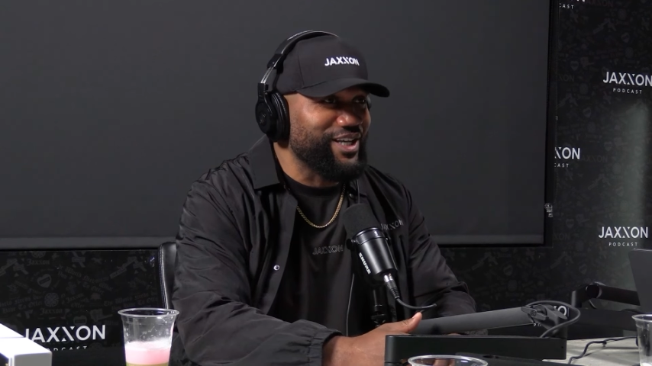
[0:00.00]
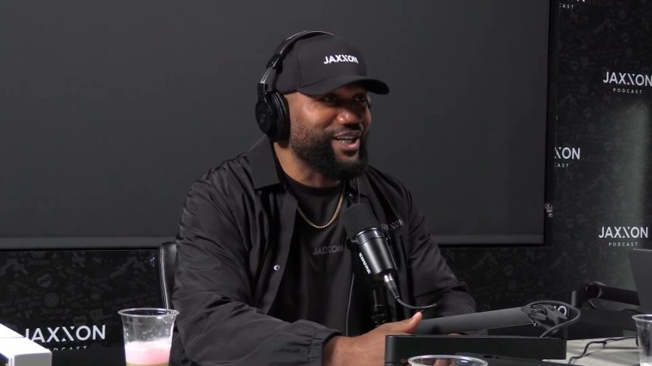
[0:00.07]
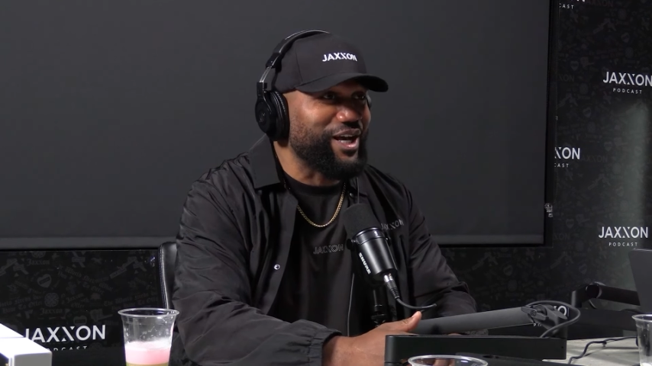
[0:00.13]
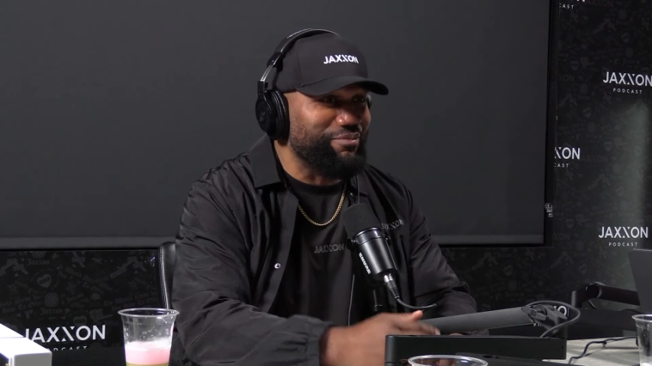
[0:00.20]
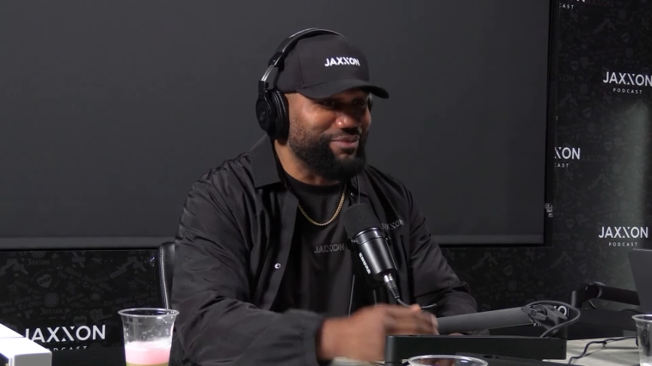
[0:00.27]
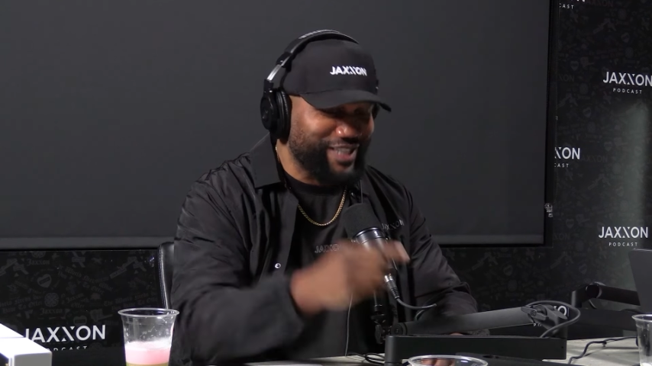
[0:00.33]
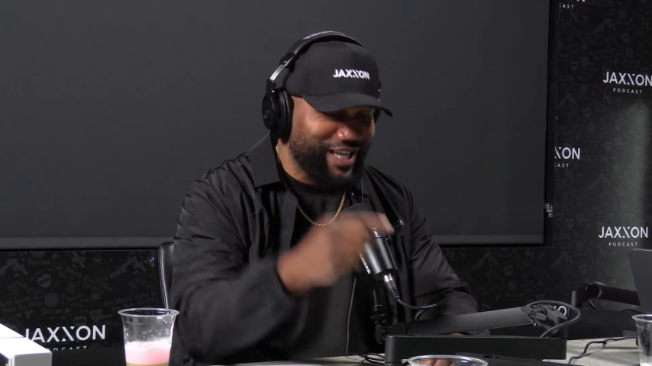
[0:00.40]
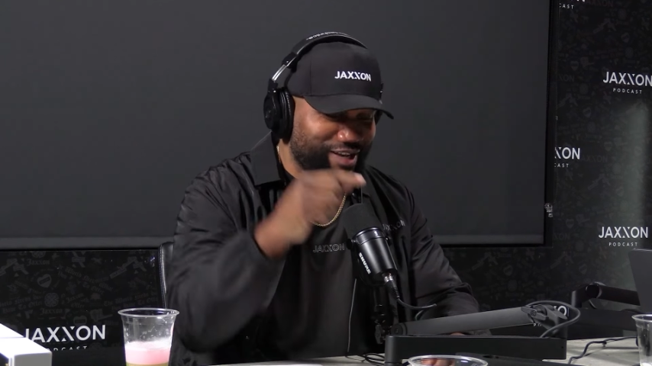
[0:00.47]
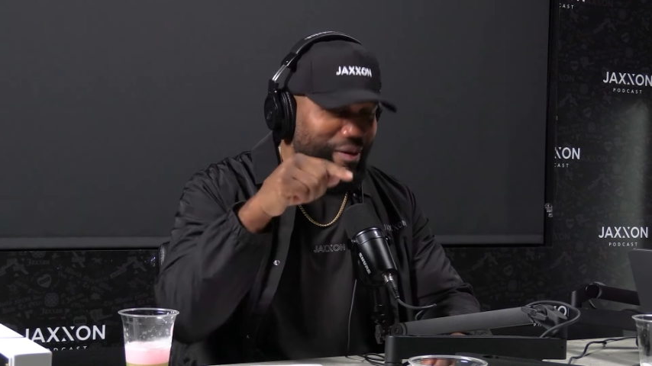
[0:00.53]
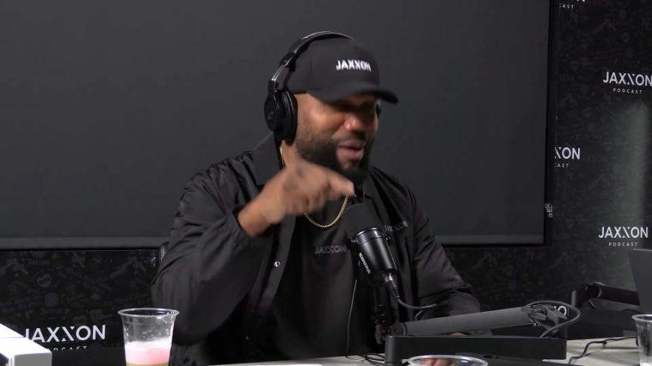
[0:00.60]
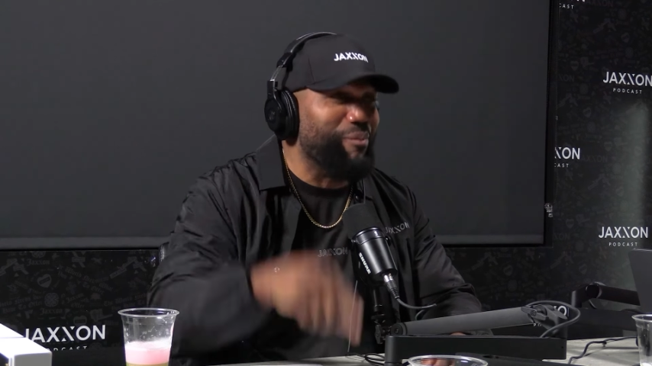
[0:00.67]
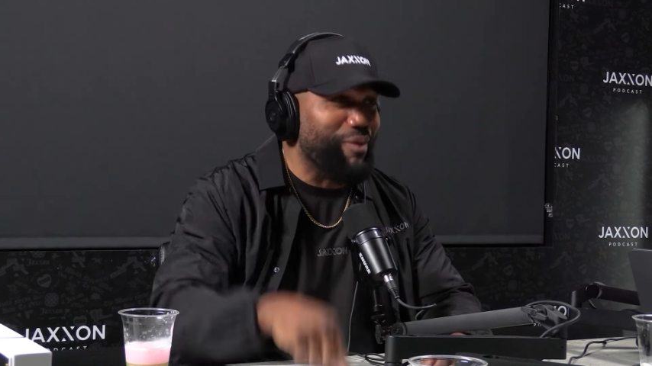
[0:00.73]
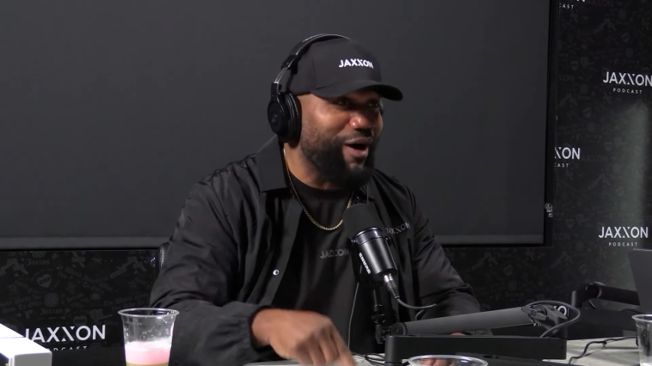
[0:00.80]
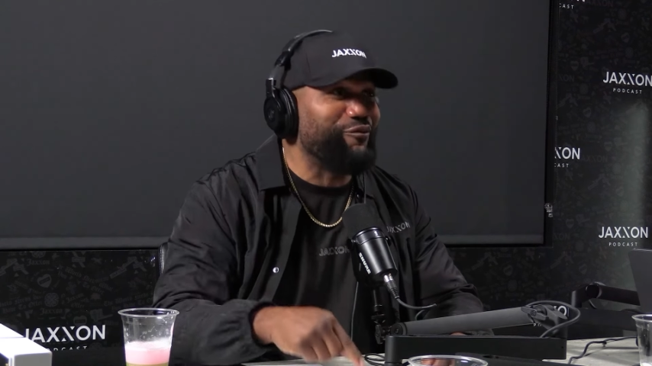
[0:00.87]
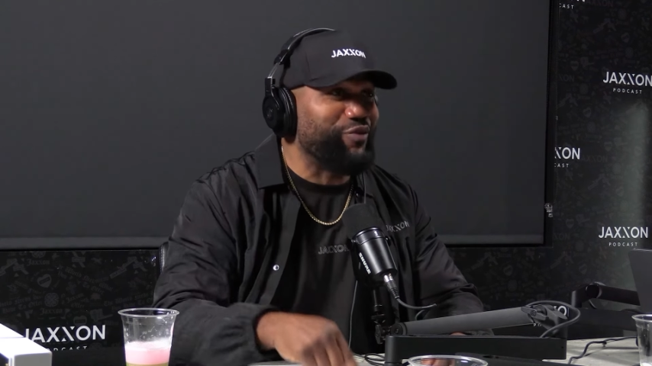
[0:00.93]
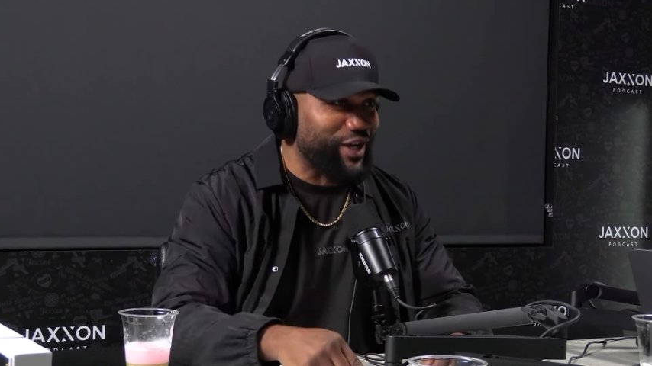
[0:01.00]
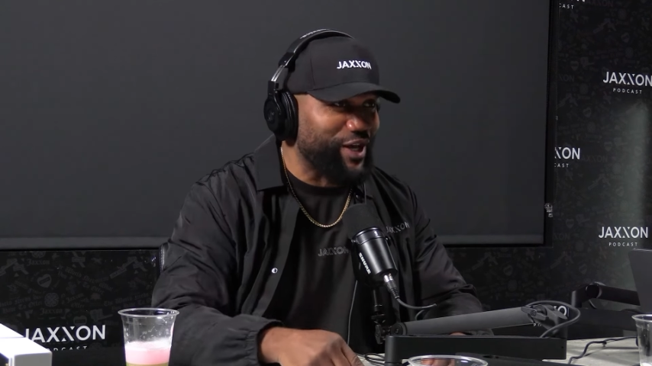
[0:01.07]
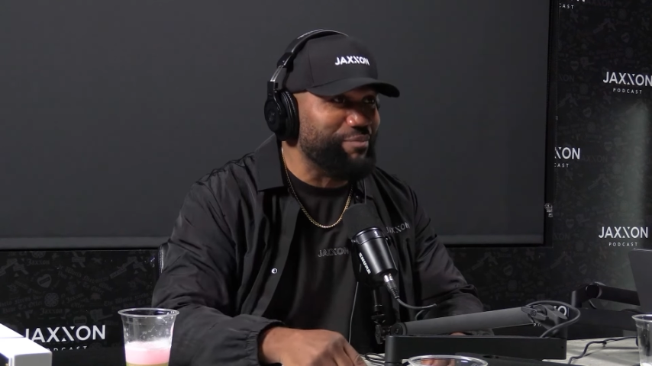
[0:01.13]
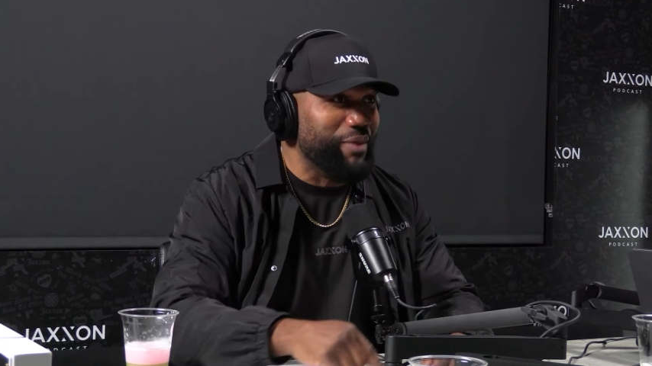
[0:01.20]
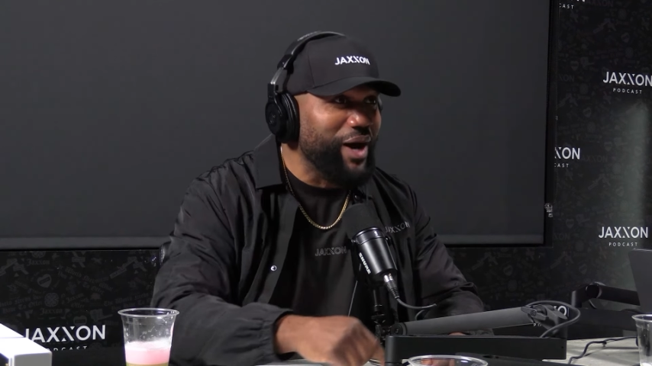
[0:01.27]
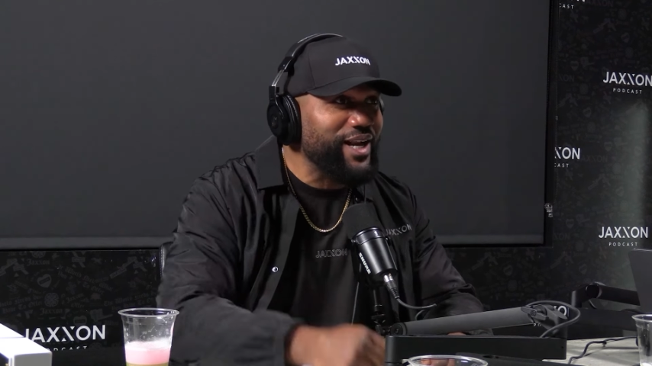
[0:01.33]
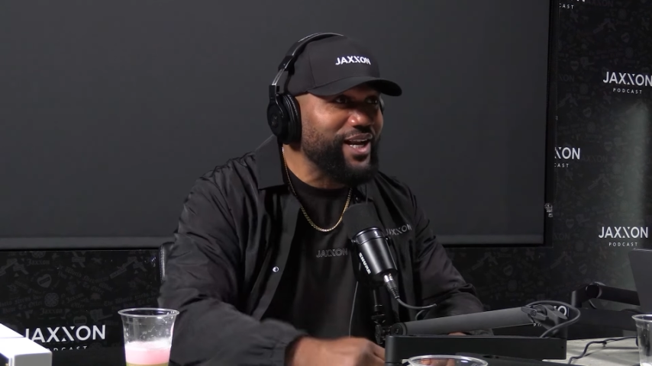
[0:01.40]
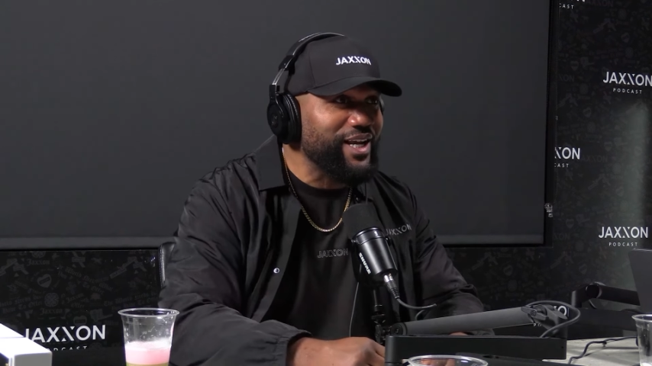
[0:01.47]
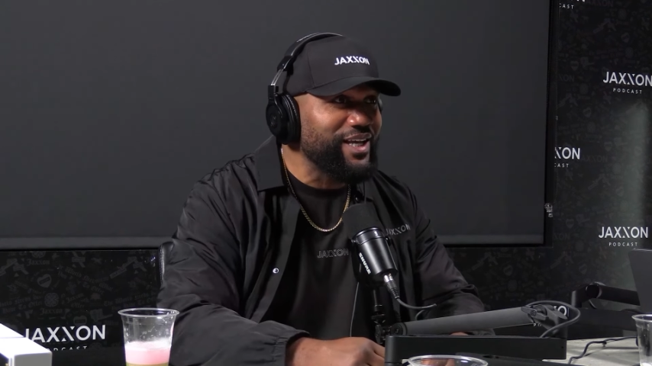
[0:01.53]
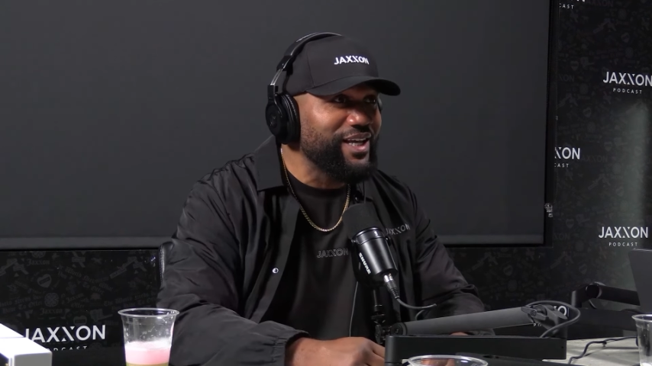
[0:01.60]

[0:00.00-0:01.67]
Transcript: He come taking my motherfucking money.